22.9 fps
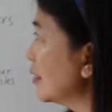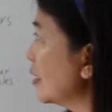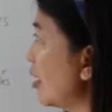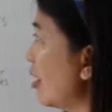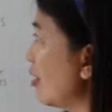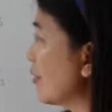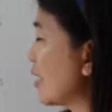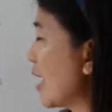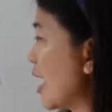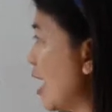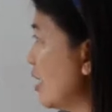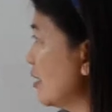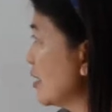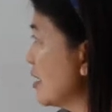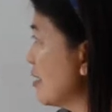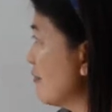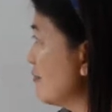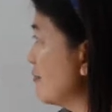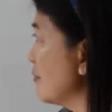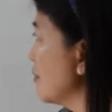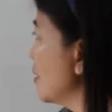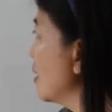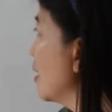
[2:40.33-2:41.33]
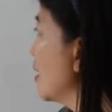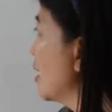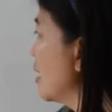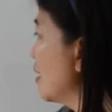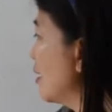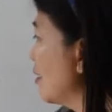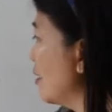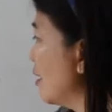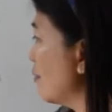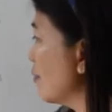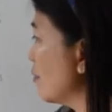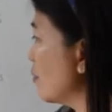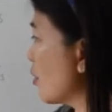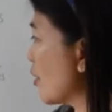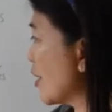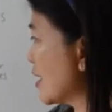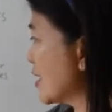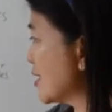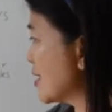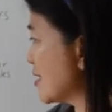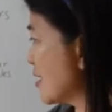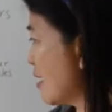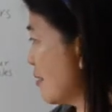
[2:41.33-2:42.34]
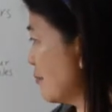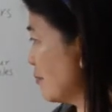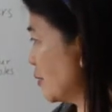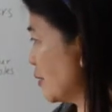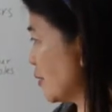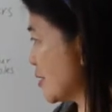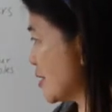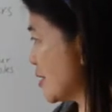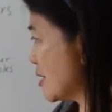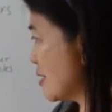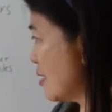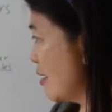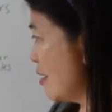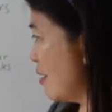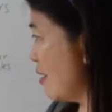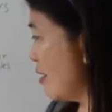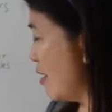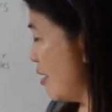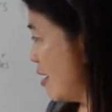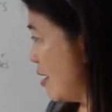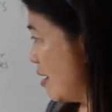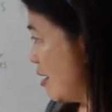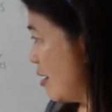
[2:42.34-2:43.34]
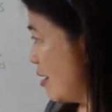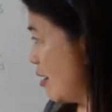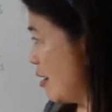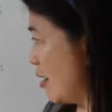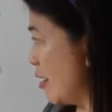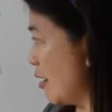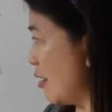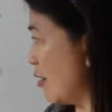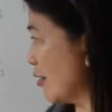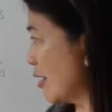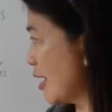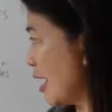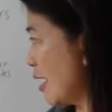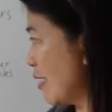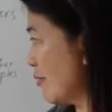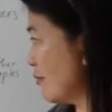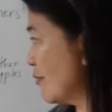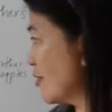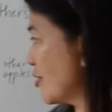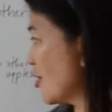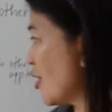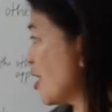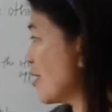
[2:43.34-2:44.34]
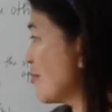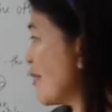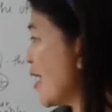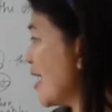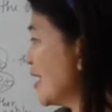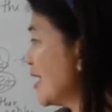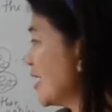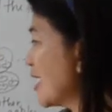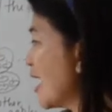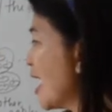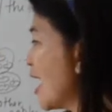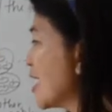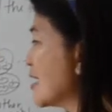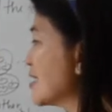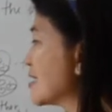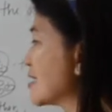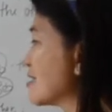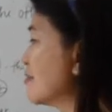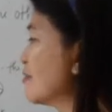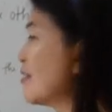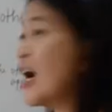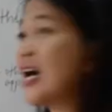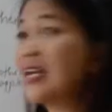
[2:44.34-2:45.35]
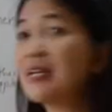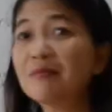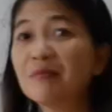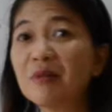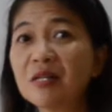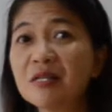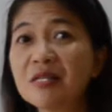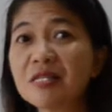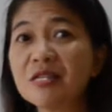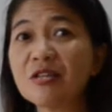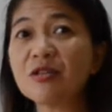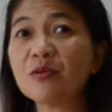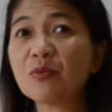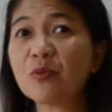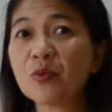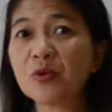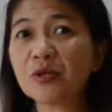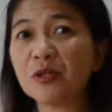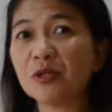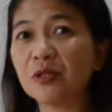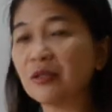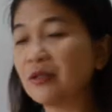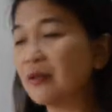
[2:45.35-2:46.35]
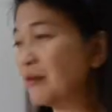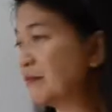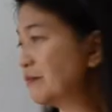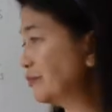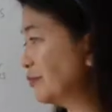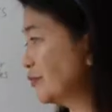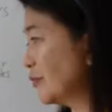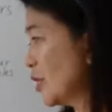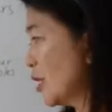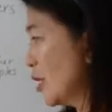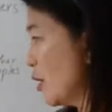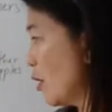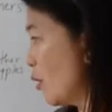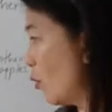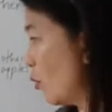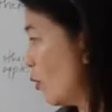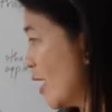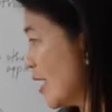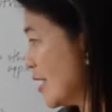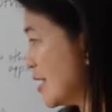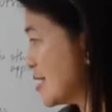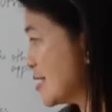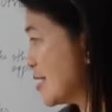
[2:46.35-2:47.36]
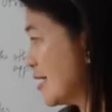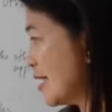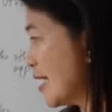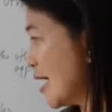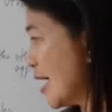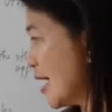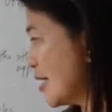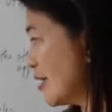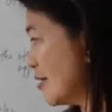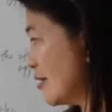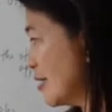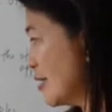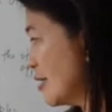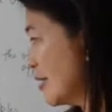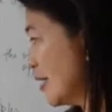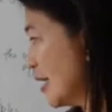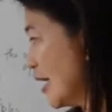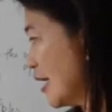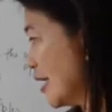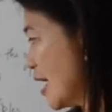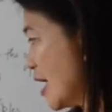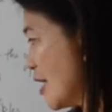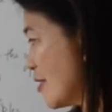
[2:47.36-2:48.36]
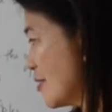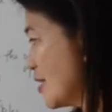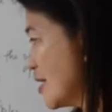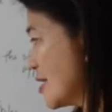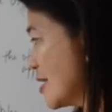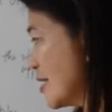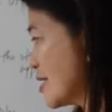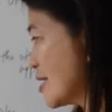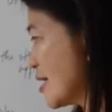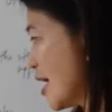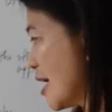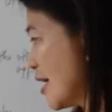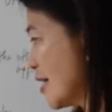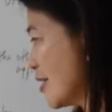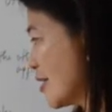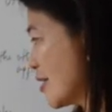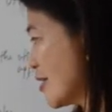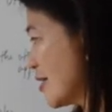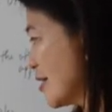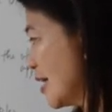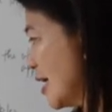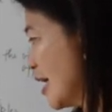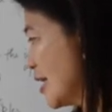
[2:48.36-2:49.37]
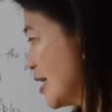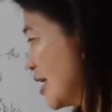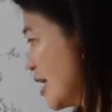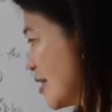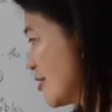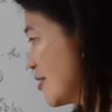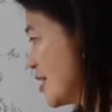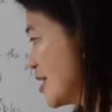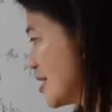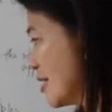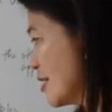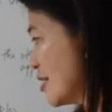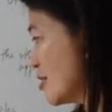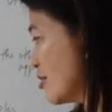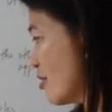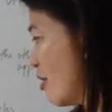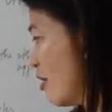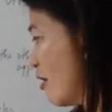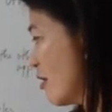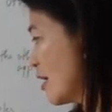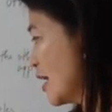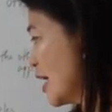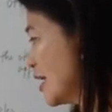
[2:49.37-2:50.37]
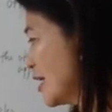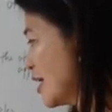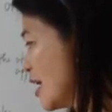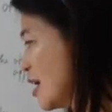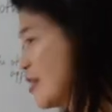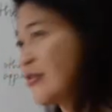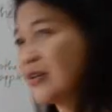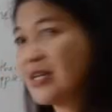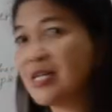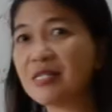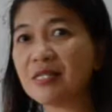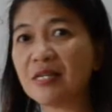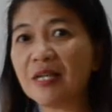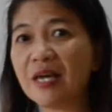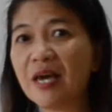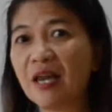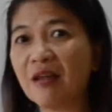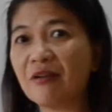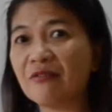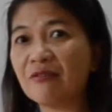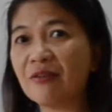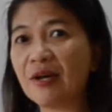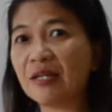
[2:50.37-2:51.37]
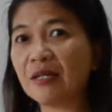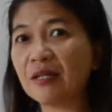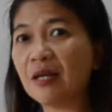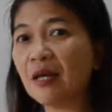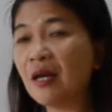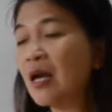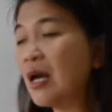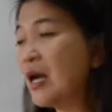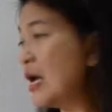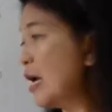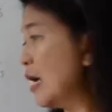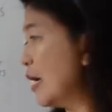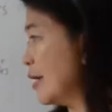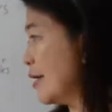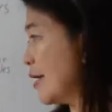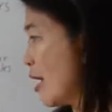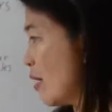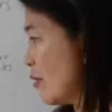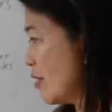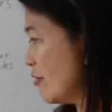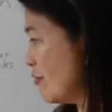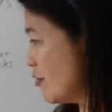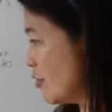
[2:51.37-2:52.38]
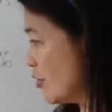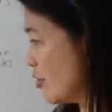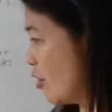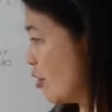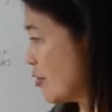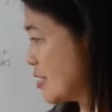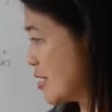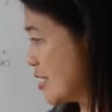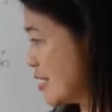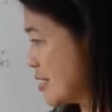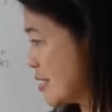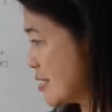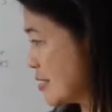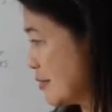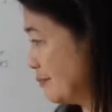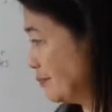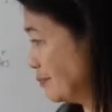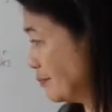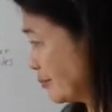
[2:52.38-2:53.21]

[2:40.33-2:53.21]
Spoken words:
okay, I'll give more examples. Okay, there are many kinds of animals in the world. One is a lion, another is a tiger, another is a dog, another is an elephant. Now, if you notice,